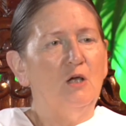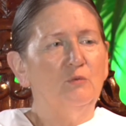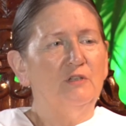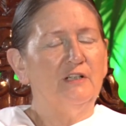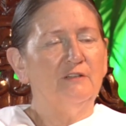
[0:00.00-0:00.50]

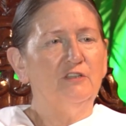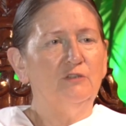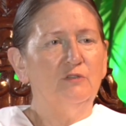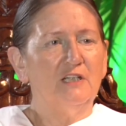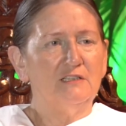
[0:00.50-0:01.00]
wherever
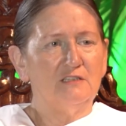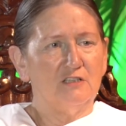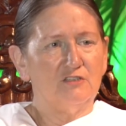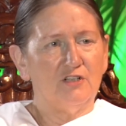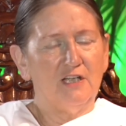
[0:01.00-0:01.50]
you get
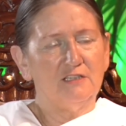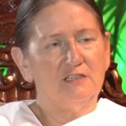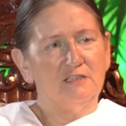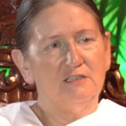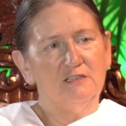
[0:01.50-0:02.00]

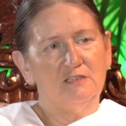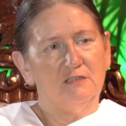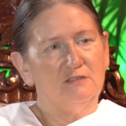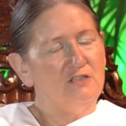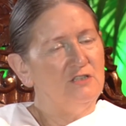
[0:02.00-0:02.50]
attracted
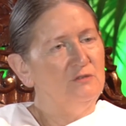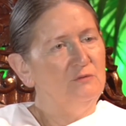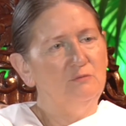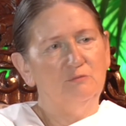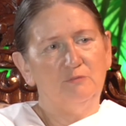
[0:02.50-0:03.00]

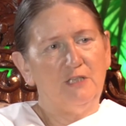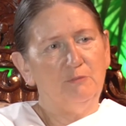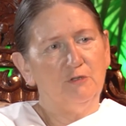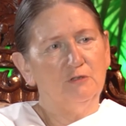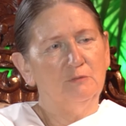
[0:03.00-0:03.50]
to
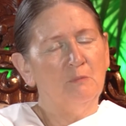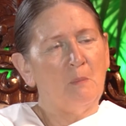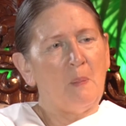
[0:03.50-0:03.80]
people,